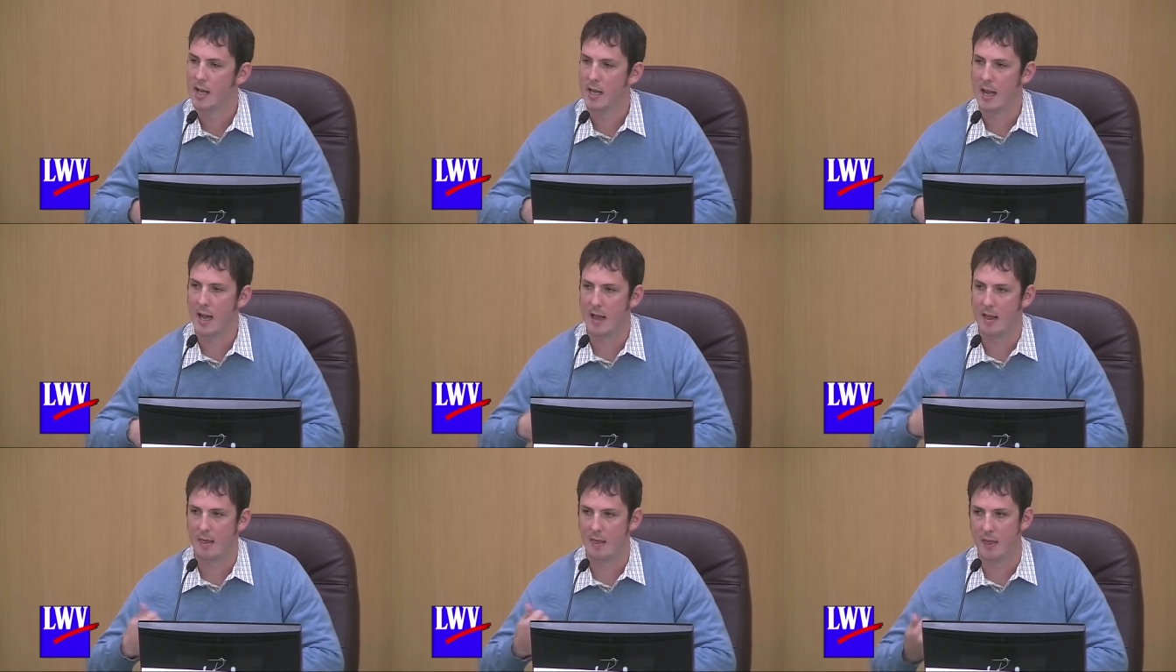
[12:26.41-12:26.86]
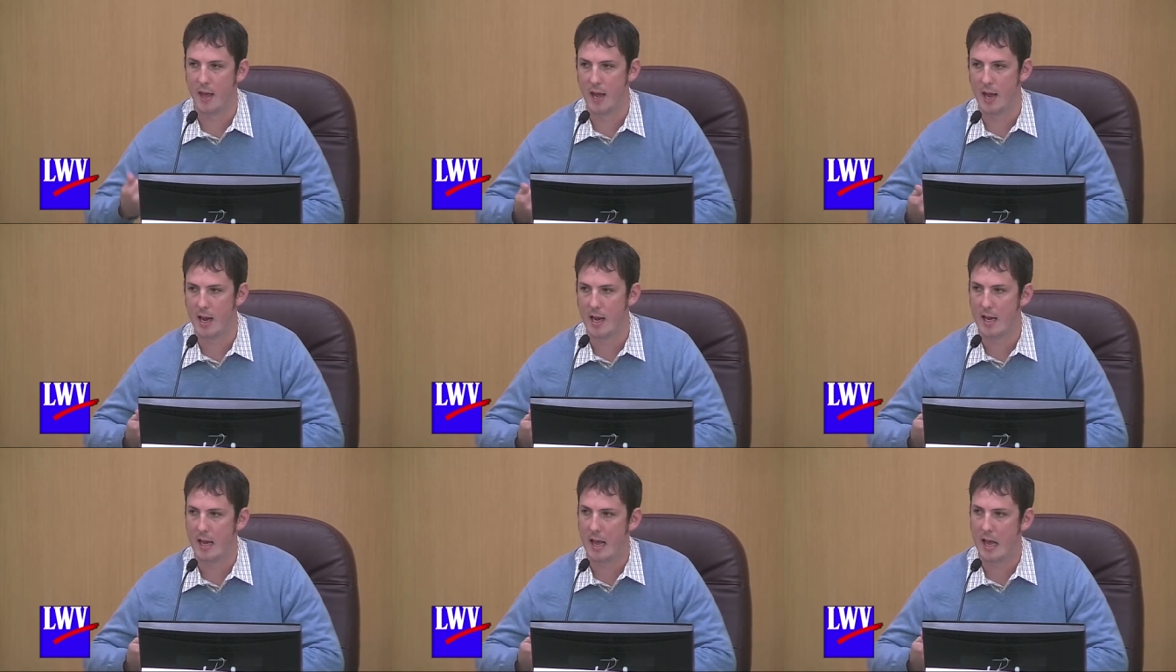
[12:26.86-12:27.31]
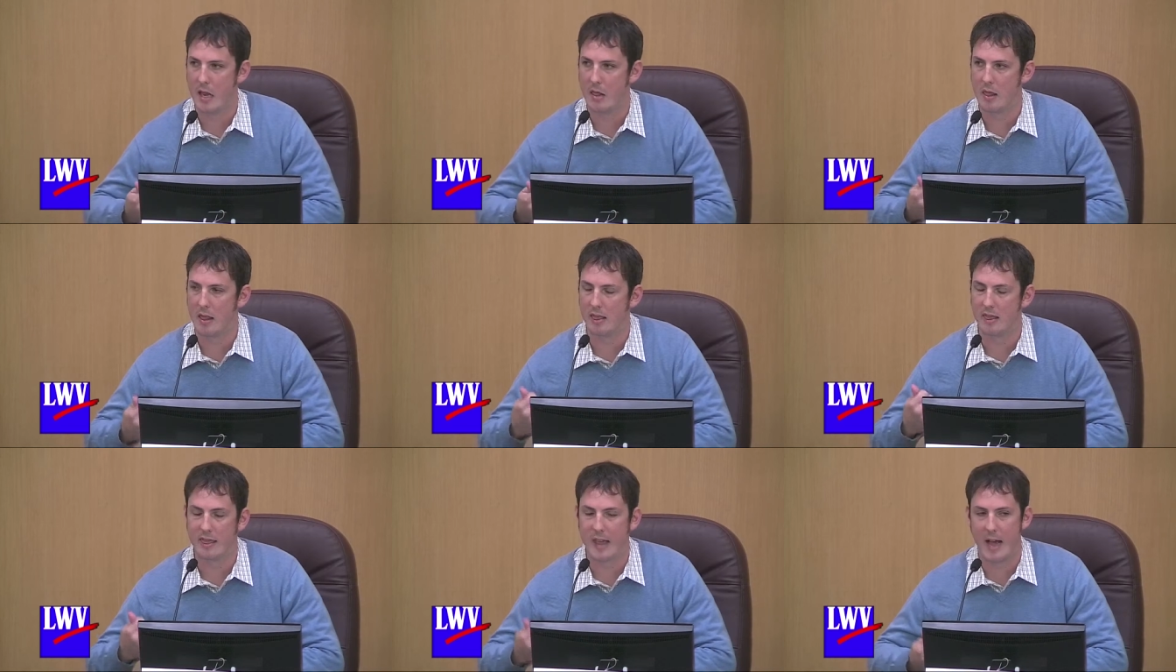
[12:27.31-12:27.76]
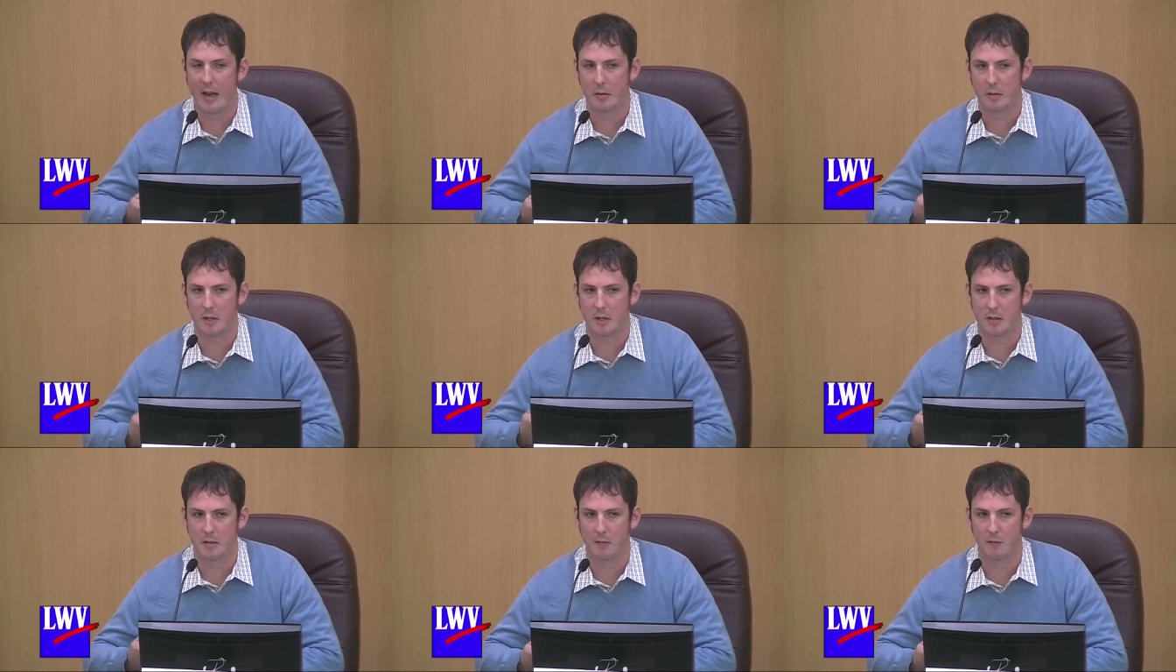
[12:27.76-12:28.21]
yet they and
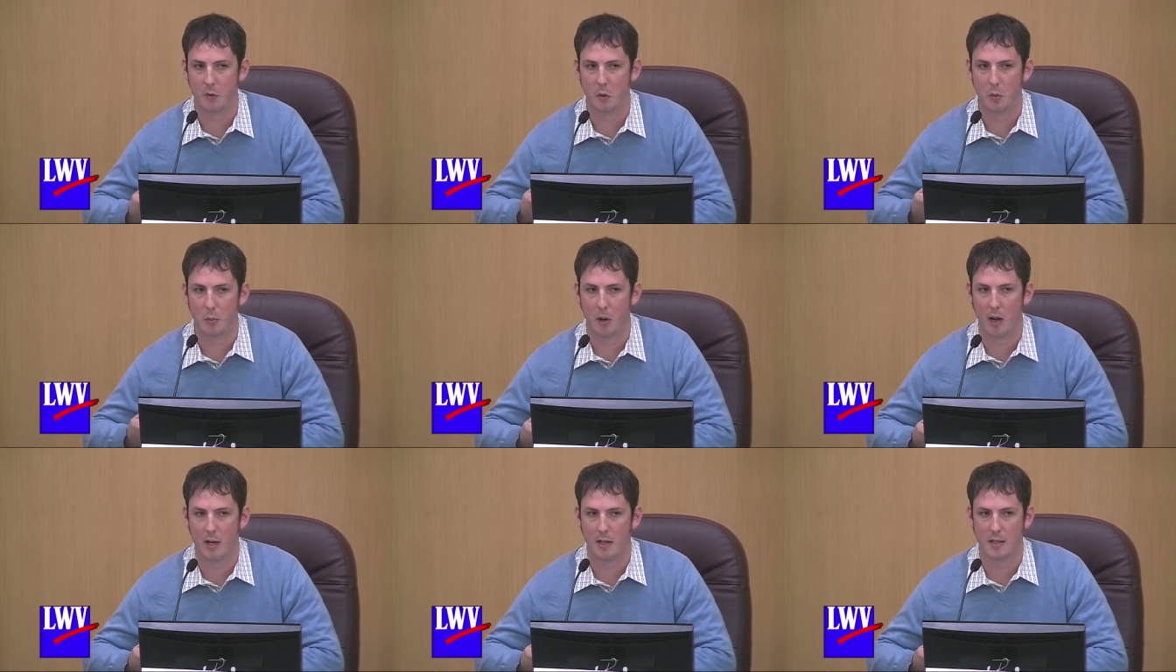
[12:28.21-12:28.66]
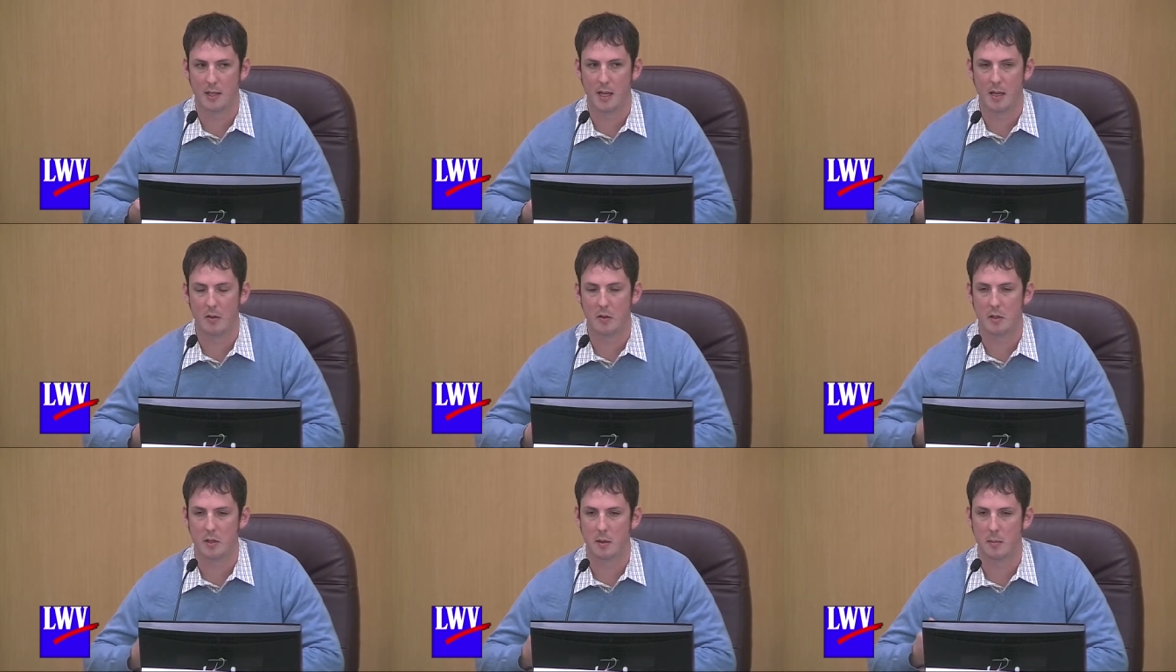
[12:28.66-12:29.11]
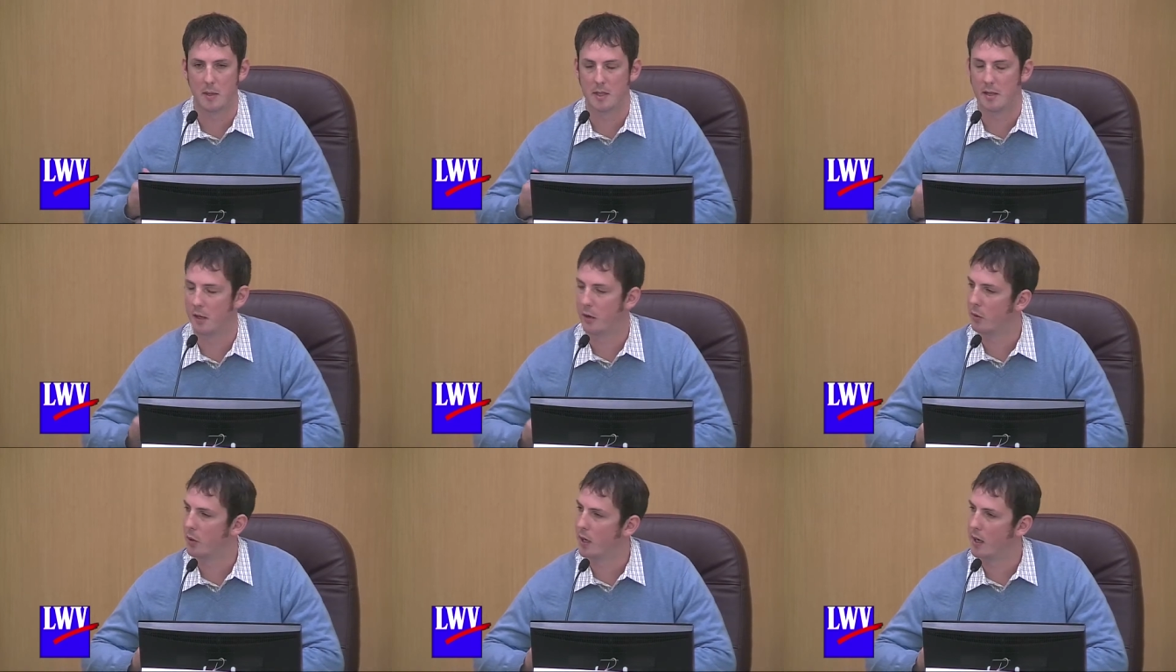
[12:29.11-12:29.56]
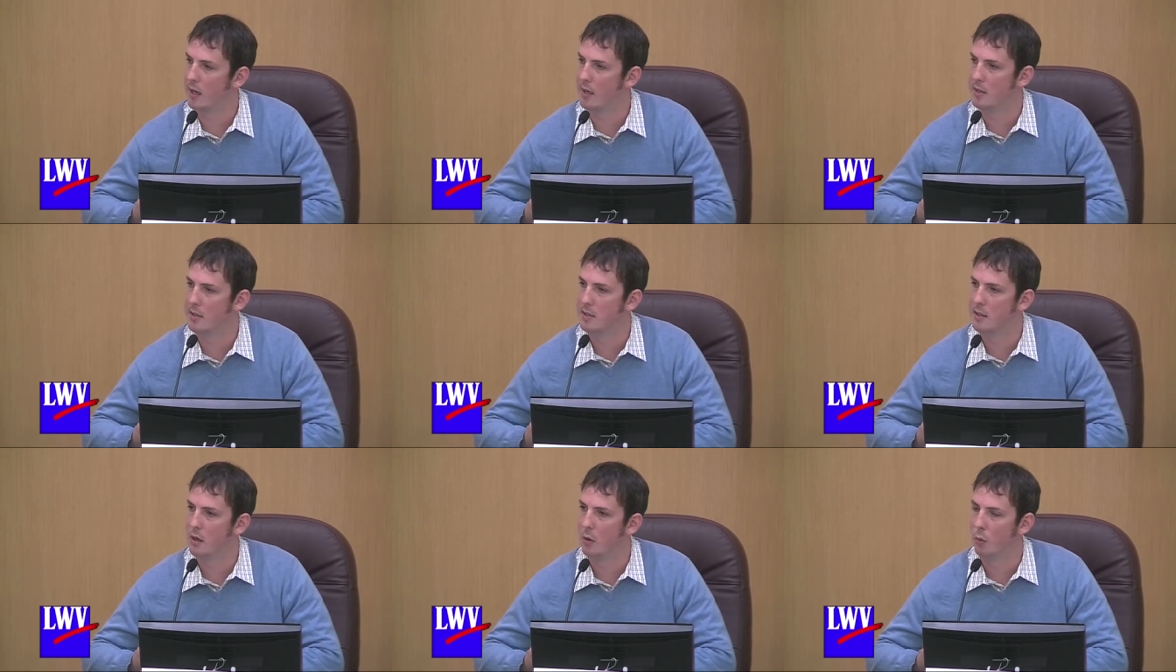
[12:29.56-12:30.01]
thousands of food products that use them as
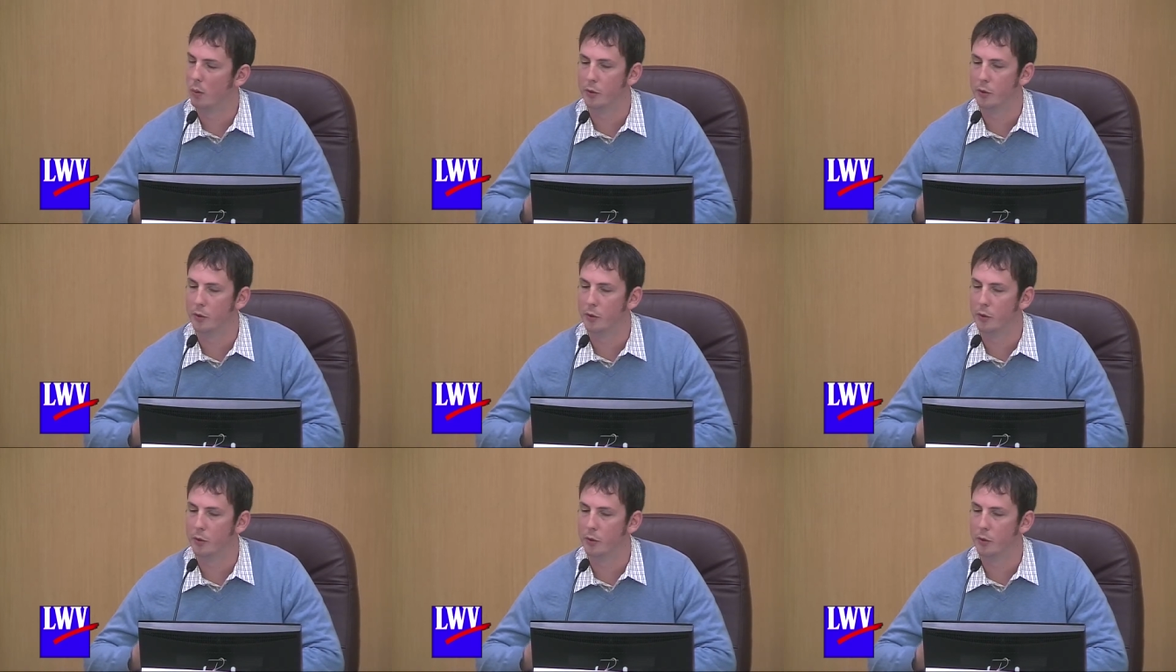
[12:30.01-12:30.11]
ingredients